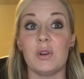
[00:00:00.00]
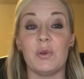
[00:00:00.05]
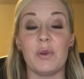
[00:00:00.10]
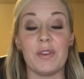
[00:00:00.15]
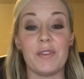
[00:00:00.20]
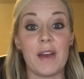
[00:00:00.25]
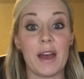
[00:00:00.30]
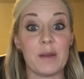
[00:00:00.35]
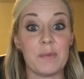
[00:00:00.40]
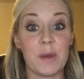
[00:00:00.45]

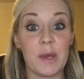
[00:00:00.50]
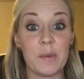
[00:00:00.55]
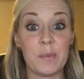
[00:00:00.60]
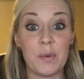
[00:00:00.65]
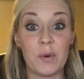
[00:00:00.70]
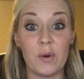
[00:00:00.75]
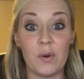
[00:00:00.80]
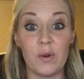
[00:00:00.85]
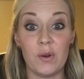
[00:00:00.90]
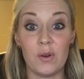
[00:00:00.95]
We've had
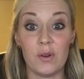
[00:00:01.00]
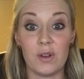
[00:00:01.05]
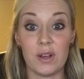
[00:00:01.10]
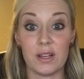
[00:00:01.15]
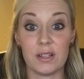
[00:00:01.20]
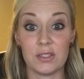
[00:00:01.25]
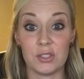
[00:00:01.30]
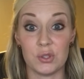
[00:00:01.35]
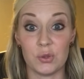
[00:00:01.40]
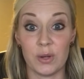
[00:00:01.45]
people
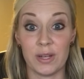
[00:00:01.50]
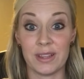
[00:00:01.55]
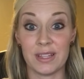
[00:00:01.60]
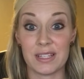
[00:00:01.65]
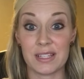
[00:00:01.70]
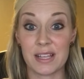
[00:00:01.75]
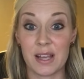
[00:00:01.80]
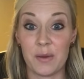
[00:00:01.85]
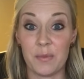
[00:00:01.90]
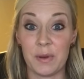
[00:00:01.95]
join
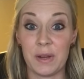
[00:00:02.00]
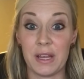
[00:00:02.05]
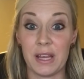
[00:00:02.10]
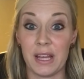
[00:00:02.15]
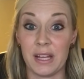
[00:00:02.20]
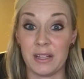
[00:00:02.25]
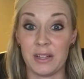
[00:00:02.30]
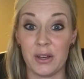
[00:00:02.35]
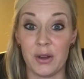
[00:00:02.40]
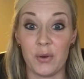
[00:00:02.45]
this
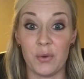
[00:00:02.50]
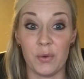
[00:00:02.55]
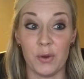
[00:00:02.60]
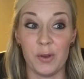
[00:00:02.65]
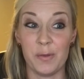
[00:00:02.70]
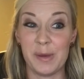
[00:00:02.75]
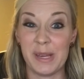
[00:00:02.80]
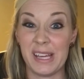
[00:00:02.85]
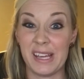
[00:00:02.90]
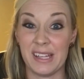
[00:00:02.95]
company and go
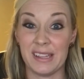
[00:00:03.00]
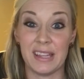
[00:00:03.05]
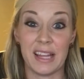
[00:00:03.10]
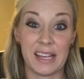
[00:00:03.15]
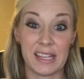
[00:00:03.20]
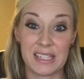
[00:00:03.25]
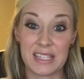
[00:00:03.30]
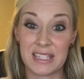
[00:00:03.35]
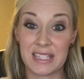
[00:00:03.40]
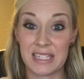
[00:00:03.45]
Ruby in
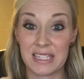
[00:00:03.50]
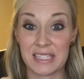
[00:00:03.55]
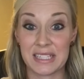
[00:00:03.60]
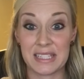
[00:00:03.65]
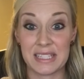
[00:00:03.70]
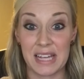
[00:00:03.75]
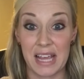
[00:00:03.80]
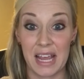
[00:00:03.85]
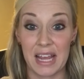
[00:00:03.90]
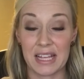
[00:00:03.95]
like
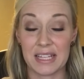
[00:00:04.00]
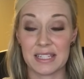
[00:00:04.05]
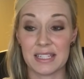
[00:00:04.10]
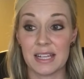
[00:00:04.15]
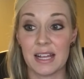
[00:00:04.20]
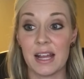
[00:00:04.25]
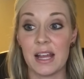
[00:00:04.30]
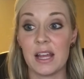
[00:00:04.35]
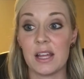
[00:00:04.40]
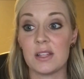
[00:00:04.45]
6
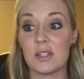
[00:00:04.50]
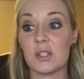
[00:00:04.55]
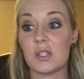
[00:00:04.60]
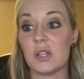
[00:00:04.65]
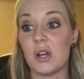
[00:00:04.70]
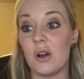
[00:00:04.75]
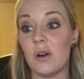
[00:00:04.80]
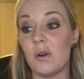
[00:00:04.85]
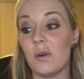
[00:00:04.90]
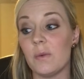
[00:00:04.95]
days.
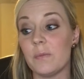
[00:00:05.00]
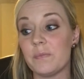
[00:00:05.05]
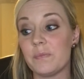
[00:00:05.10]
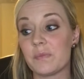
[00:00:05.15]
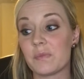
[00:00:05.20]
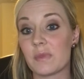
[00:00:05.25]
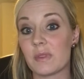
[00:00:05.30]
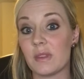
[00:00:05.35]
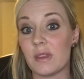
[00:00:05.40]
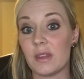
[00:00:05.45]
So
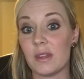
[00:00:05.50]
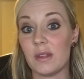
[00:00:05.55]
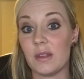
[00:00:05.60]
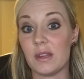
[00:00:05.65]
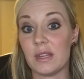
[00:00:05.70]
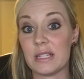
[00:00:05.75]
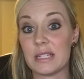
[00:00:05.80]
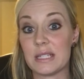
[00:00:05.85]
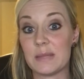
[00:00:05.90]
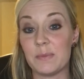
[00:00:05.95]

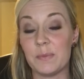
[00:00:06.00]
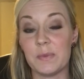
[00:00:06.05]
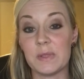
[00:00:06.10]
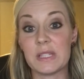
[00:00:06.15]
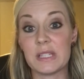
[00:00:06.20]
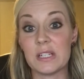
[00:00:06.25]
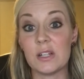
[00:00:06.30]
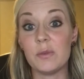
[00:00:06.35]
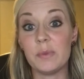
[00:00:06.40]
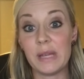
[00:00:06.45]

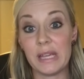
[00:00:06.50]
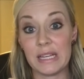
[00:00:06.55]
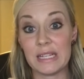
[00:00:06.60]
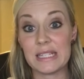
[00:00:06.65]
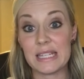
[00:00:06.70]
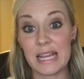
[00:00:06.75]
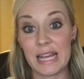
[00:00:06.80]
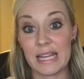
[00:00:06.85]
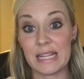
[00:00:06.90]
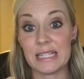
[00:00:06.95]
still
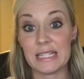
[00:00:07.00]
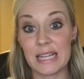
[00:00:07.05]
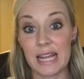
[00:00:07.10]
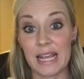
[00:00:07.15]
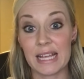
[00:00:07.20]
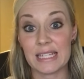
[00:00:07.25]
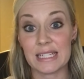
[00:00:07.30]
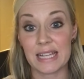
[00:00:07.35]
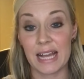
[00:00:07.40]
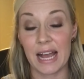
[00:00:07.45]
being 10
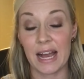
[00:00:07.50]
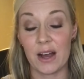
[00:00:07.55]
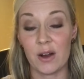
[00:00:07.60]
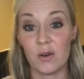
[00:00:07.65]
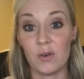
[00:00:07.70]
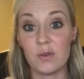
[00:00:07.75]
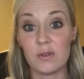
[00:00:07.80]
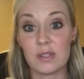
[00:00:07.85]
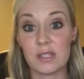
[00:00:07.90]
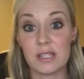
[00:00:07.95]
days
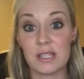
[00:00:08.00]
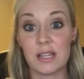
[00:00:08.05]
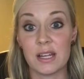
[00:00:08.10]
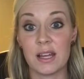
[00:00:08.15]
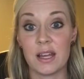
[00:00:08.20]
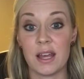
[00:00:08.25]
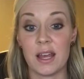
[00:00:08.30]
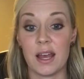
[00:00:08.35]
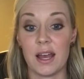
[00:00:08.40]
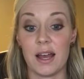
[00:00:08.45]
out,
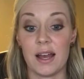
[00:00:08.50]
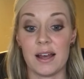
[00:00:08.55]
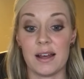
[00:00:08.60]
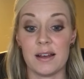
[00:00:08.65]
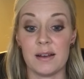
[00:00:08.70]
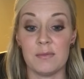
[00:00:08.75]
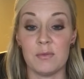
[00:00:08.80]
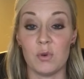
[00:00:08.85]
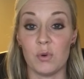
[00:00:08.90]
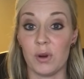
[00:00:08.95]

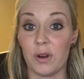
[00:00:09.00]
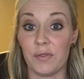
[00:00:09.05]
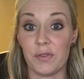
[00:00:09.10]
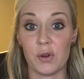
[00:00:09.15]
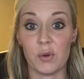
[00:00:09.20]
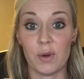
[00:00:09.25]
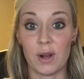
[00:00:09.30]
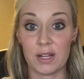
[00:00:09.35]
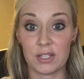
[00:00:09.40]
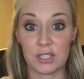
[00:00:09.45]
or if
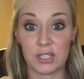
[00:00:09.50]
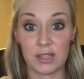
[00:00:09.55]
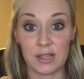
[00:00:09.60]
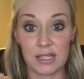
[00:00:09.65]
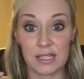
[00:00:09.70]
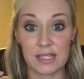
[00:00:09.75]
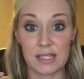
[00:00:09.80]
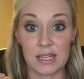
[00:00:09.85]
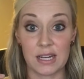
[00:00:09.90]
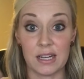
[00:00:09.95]
you're watching
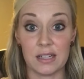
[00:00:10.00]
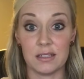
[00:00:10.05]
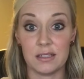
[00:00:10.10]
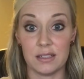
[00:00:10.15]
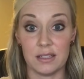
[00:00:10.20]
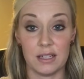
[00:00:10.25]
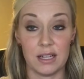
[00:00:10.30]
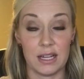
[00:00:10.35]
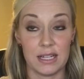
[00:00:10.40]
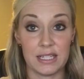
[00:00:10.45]
this in
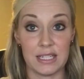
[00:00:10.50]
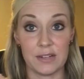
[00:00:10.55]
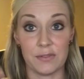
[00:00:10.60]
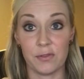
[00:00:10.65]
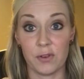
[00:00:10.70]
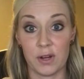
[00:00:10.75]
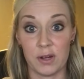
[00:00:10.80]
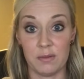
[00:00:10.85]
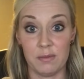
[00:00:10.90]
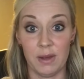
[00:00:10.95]
a
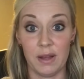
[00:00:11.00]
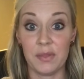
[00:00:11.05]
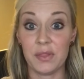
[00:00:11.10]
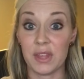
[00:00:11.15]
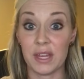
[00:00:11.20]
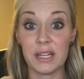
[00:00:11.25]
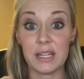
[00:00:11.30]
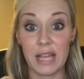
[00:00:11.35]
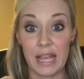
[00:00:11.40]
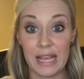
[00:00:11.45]
different
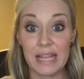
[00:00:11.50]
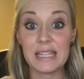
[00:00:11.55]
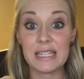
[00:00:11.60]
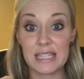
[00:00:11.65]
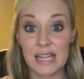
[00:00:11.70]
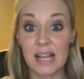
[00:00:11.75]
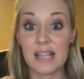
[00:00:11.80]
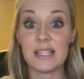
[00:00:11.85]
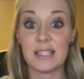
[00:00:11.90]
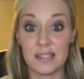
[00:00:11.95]
month,
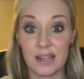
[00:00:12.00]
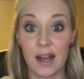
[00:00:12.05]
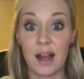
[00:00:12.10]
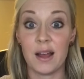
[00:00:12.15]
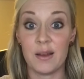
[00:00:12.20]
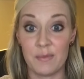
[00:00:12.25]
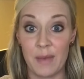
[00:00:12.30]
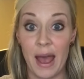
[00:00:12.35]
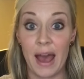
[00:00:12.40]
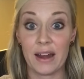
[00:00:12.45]
it does
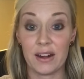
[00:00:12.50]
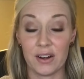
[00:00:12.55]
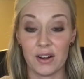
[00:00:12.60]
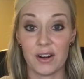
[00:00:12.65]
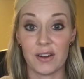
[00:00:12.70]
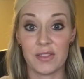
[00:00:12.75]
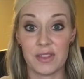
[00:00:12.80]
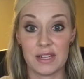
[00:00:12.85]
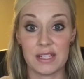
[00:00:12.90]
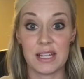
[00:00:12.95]
not
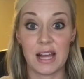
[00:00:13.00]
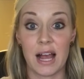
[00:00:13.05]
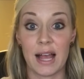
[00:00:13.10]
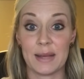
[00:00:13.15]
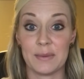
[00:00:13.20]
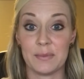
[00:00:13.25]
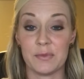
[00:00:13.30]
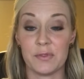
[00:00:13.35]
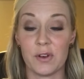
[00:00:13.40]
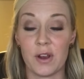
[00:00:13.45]
matter the
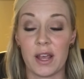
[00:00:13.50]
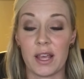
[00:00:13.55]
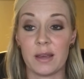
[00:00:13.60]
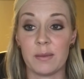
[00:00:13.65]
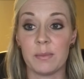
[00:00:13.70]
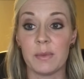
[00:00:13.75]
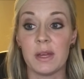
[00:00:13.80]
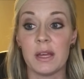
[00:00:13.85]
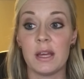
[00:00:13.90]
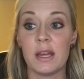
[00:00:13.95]
time
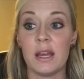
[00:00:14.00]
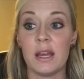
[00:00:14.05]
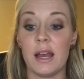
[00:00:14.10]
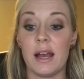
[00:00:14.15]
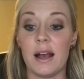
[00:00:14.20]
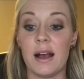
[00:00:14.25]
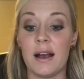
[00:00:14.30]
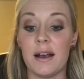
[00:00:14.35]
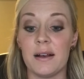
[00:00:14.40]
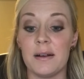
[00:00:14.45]
frame.
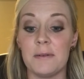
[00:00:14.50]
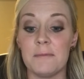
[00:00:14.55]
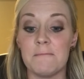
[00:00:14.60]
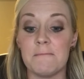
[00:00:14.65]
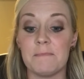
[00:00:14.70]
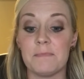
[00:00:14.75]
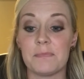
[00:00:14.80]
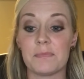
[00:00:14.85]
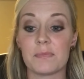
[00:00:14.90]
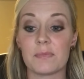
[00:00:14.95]

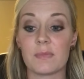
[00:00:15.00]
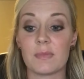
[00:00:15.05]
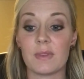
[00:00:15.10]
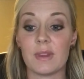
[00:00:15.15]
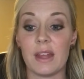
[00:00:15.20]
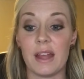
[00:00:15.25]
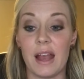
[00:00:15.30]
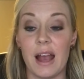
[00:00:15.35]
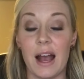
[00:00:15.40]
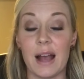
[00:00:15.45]

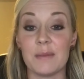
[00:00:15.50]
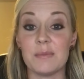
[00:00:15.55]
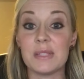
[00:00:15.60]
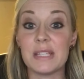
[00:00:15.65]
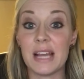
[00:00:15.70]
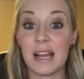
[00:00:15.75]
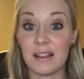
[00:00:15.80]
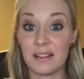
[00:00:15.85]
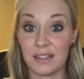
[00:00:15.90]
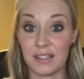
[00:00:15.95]
I'm
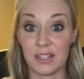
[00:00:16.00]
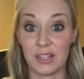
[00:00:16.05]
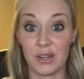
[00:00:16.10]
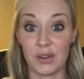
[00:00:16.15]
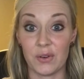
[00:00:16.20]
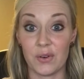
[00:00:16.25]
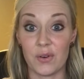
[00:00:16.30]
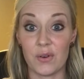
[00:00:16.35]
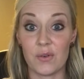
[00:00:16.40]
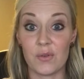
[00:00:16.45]
telling
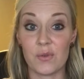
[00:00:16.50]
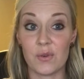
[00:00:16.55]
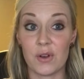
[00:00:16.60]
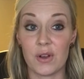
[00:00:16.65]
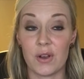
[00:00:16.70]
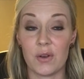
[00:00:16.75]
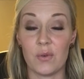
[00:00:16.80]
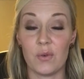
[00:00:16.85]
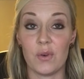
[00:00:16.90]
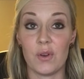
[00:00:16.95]
you,
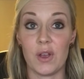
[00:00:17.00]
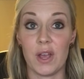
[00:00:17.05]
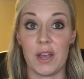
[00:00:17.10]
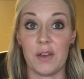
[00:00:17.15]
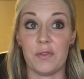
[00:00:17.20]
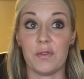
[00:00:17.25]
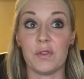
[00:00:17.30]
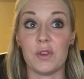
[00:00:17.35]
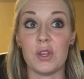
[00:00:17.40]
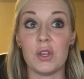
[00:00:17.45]

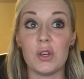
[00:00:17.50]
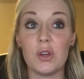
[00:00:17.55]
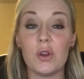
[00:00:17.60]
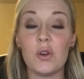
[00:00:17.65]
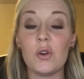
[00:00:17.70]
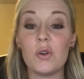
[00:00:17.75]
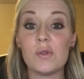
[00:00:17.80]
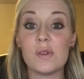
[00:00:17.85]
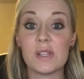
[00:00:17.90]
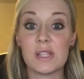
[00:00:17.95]
if
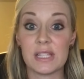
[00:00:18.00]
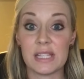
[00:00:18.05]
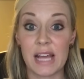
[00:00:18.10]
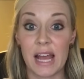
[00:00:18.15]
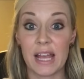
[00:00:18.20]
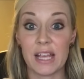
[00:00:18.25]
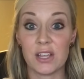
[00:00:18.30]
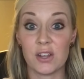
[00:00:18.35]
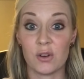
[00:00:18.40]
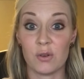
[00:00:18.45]
you
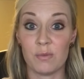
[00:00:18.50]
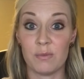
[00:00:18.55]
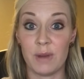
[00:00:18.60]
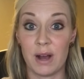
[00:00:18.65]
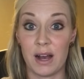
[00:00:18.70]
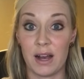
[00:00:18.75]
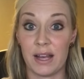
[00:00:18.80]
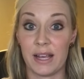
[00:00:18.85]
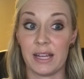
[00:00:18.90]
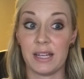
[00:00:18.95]
set your
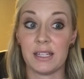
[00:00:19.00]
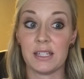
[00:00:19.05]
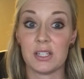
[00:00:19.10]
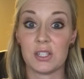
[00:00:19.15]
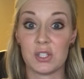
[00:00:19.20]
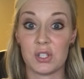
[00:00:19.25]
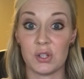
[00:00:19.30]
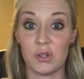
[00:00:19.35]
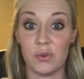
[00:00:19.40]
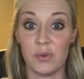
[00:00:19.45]
mind
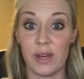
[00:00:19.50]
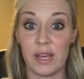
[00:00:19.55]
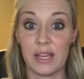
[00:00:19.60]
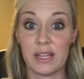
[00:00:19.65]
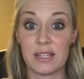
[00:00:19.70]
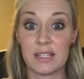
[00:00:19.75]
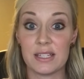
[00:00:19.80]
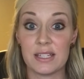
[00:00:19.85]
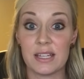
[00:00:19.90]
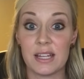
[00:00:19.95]
to
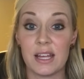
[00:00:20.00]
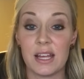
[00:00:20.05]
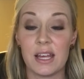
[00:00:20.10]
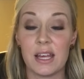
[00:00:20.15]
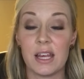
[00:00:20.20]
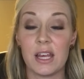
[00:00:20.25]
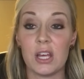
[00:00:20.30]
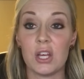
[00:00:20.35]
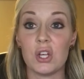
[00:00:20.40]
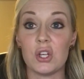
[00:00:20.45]
it,
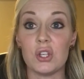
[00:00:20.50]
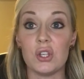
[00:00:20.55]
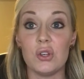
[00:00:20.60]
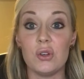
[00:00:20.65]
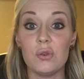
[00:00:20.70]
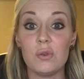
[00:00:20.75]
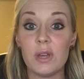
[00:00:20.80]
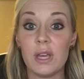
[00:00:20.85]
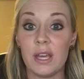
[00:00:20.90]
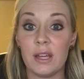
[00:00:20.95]

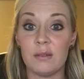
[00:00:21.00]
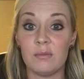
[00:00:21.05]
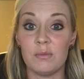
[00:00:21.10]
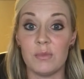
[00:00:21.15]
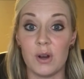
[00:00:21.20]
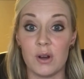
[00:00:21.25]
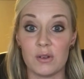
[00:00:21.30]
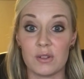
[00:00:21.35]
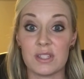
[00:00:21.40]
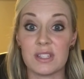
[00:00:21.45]
you
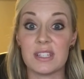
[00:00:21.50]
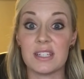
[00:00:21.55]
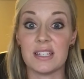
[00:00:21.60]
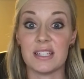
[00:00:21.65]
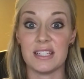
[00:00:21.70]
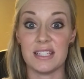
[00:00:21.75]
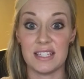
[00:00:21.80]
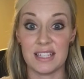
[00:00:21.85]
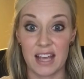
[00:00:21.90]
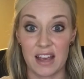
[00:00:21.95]
can
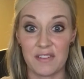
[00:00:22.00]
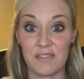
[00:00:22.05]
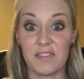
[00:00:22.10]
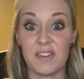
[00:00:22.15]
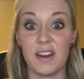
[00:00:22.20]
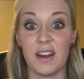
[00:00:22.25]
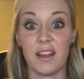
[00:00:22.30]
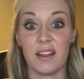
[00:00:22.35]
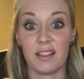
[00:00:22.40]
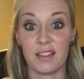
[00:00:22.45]
most
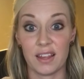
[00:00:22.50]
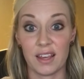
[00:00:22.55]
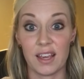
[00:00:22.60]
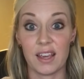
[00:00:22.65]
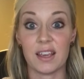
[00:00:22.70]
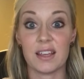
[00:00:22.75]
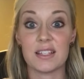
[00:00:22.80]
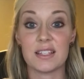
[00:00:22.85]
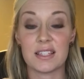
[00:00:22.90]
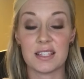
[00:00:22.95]

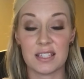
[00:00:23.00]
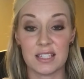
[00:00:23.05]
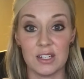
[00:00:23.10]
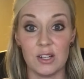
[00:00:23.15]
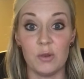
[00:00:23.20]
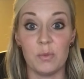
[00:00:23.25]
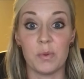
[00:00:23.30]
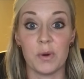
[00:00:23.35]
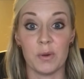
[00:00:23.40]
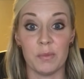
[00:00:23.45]
definitely
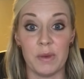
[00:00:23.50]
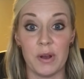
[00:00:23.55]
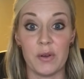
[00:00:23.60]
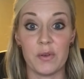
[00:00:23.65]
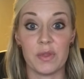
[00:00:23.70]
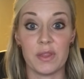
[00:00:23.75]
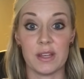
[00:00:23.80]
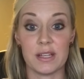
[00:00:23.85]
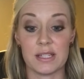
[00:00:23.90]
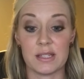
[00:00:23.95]
still
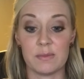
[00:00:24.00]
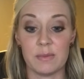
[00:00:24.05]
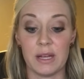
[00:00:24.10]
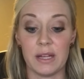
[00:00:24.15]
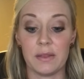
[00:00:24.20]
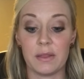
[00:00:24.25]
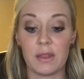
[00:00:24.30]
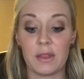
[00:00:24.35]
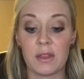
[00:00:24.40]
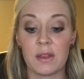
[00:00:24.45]
promote this
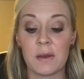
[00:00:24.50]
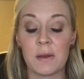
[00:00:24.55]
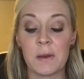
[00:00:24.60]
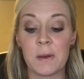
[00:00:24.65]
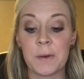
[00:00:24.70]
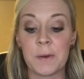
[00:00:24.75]
month.